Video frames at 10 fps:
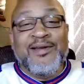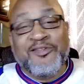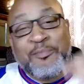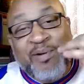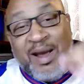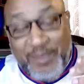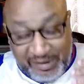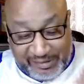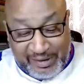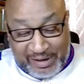This will probably
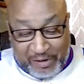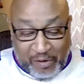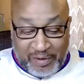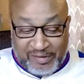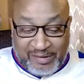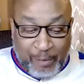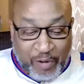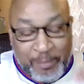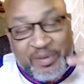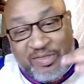be the second longest because I
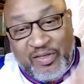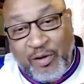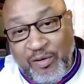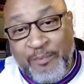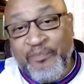want to be thorough.